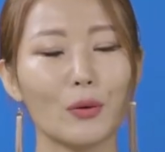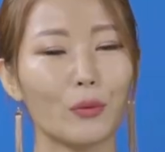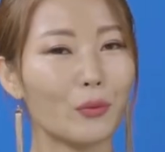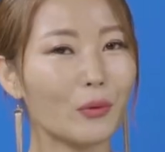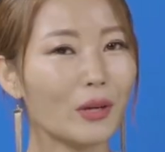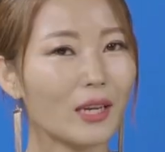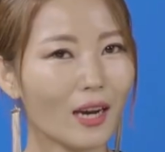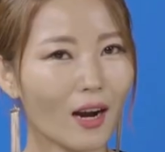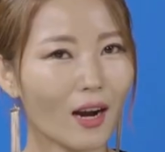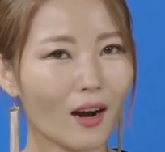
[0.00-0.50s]

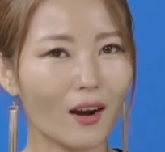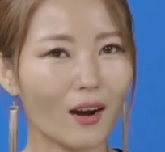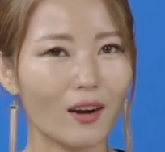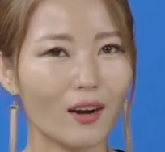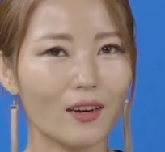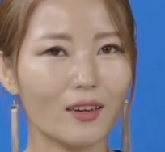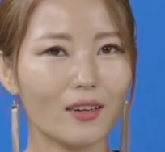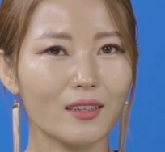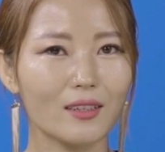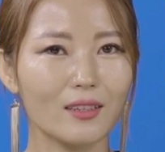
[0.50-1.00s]
We
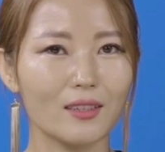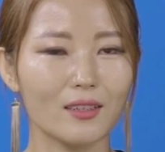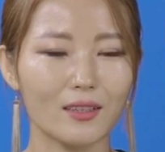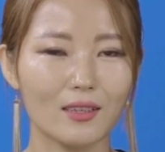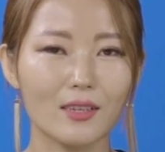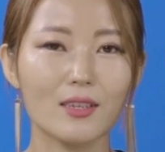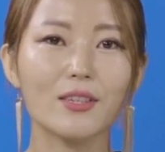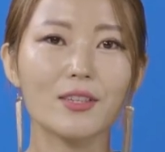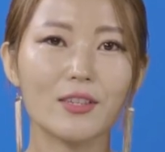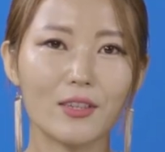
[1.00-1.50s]
are
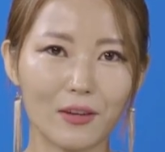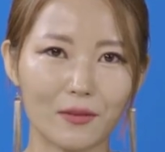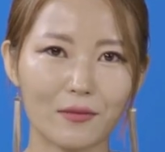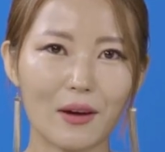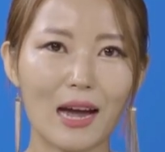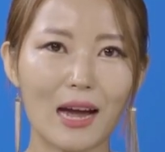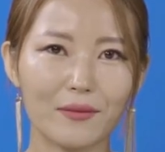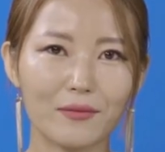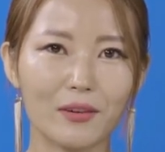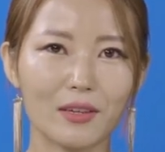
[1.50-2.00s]

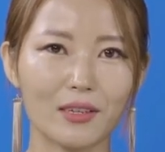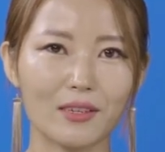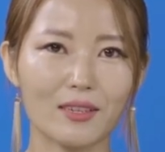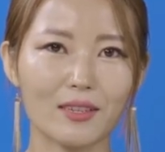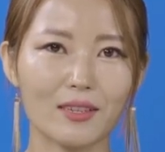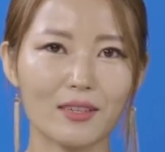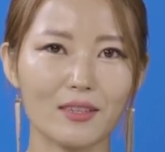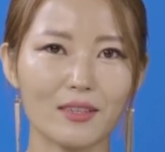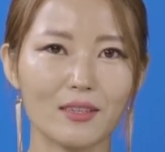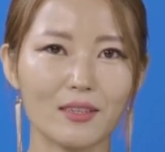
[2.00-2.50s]

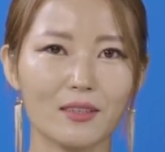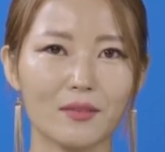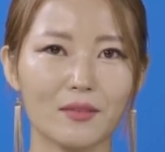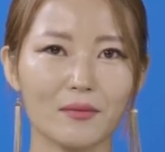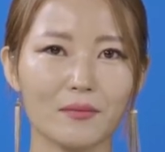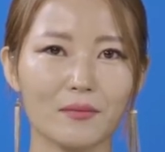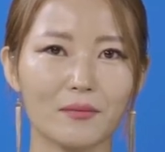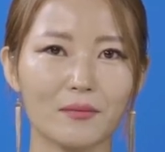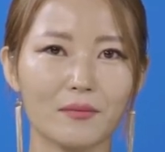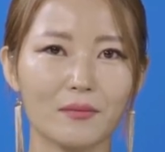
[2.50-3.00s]
survivors.
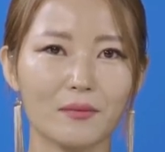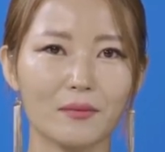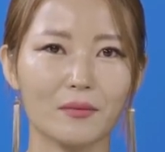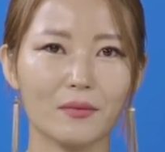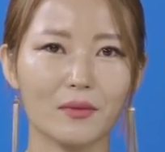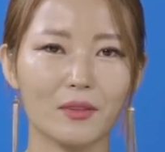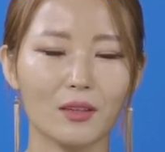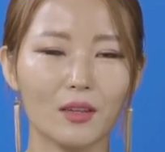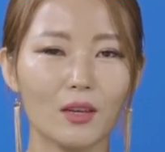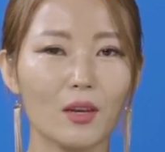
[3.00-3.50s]

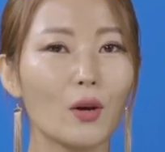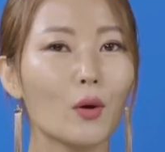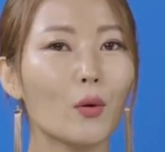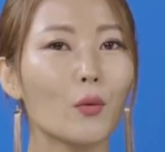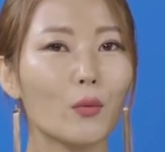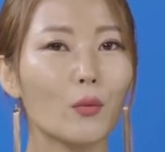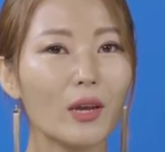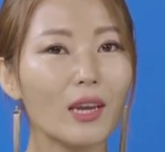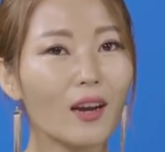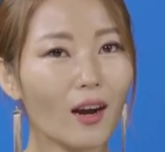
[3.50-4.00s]

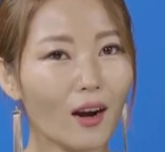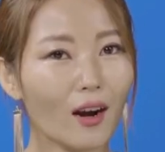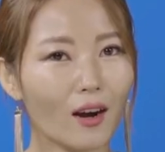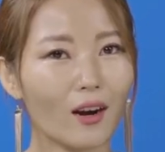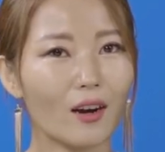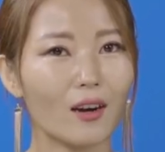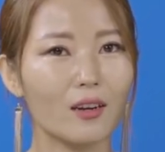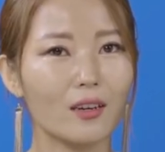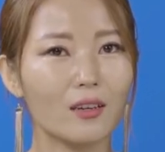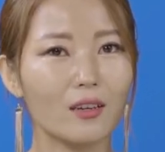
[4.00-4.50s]
We
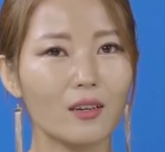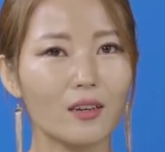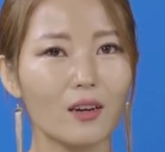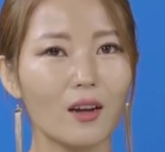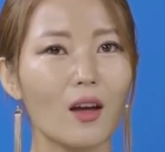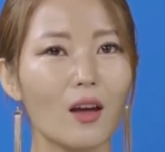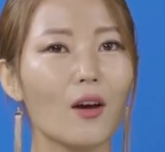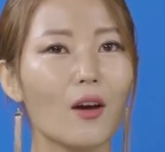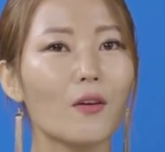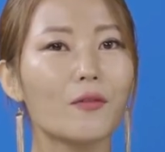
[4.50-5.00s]
are
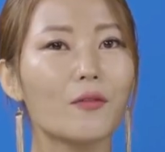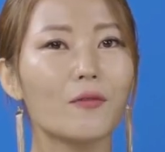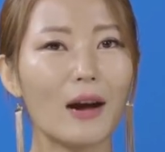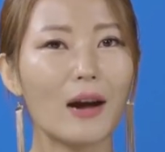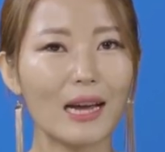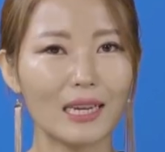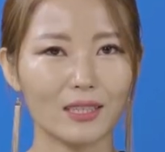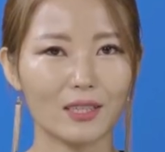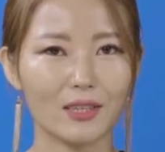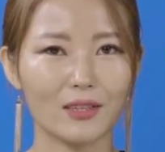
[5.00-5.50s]

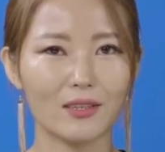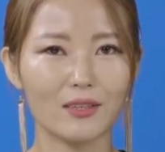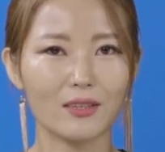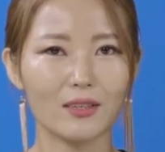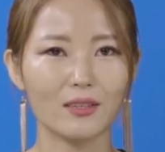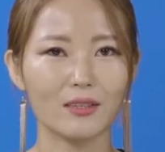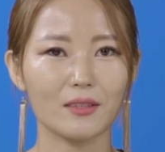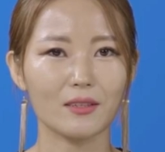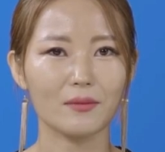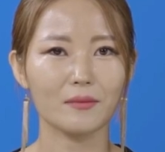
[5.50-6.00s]

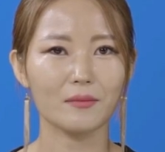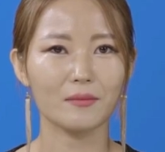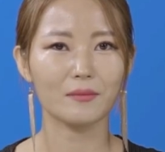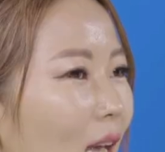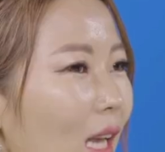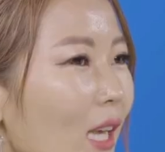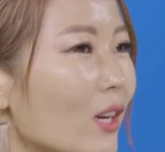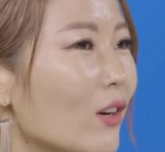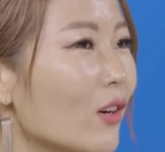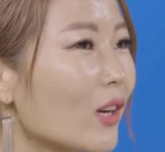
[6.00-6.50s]
fighters.
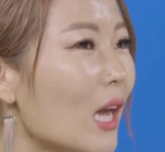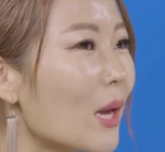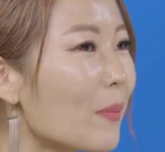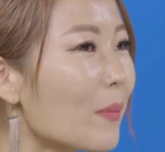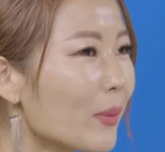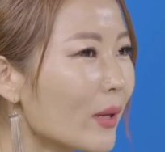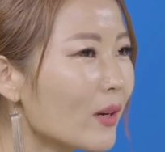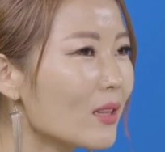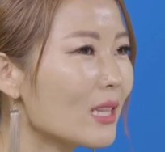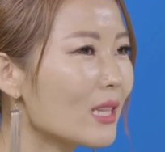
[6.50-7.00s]
In a
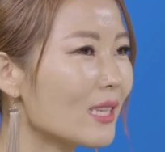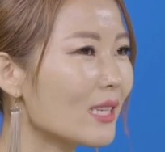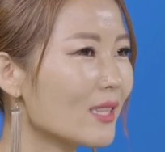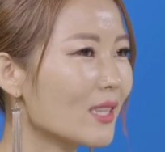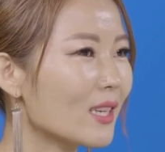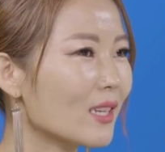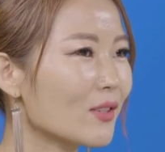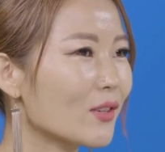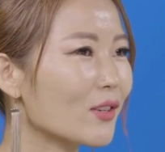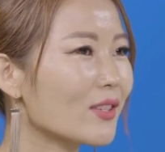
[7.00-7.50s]

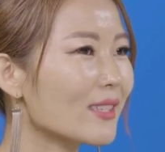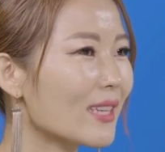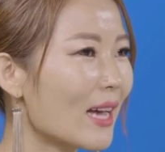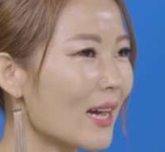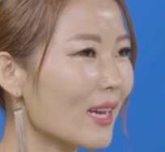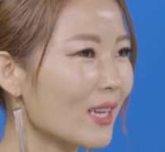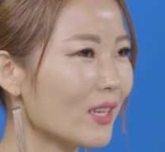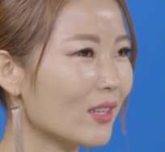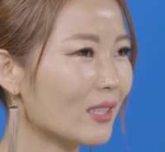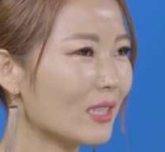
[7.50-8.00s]
capitalistic
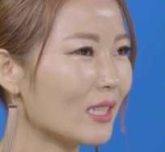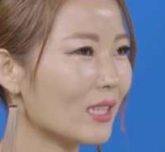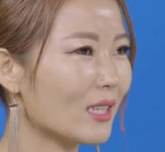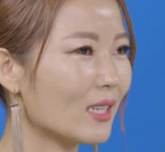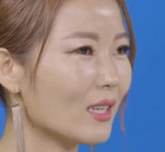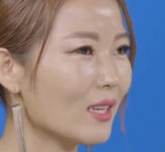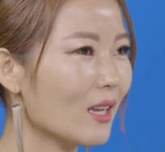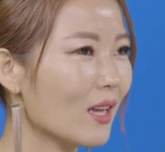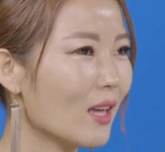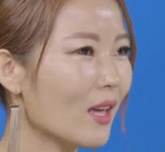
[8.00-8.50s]

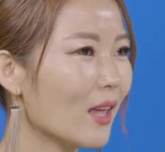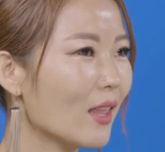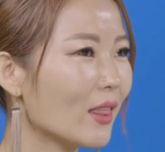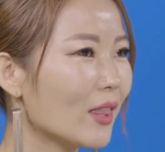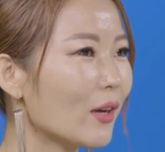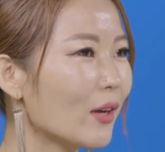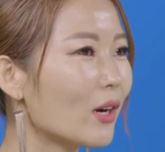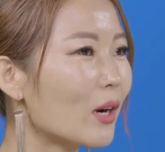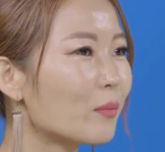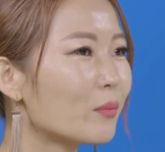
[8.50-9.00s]
society,
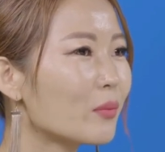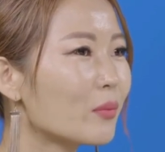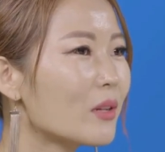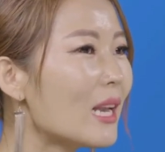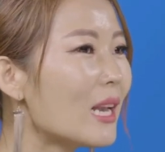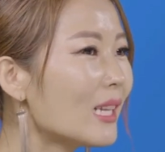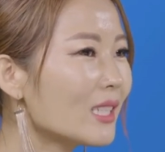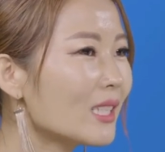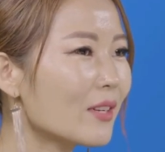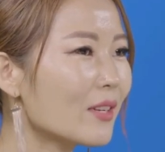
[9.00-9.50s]
there are
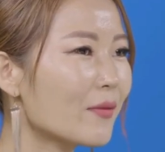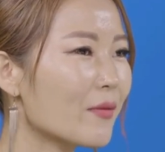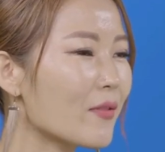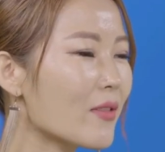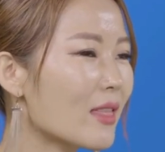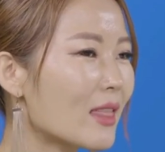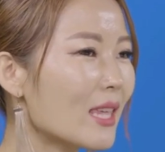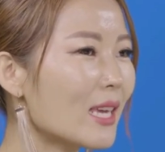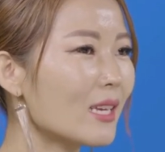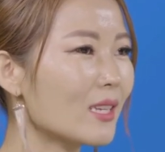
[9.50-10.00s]
plentiful
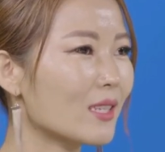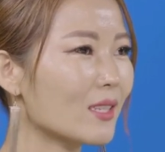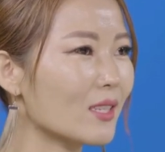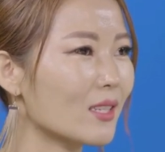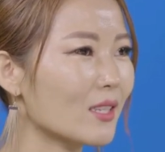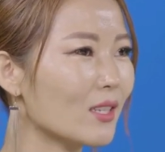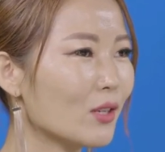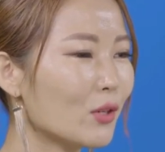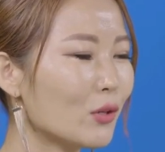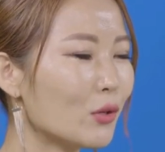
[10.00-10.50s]

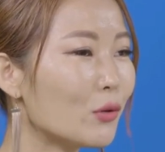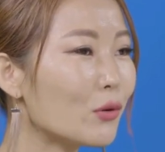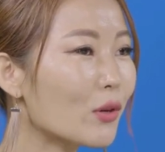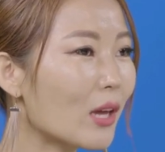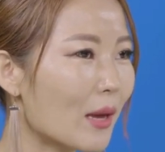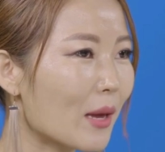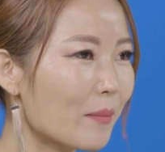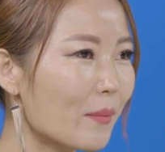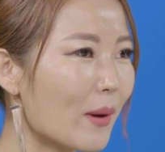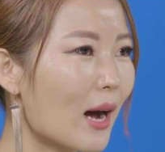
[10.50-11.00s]
things you
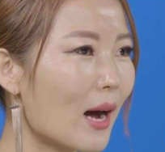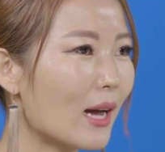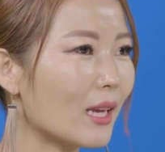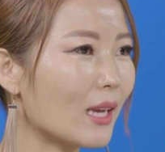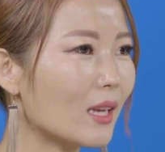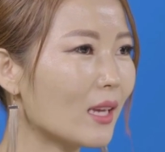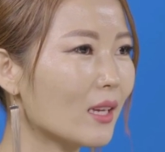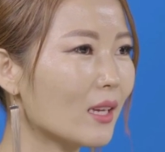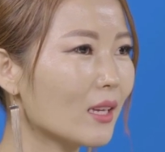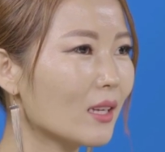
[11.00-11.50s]
can
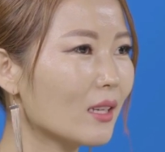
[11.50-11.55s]
buy.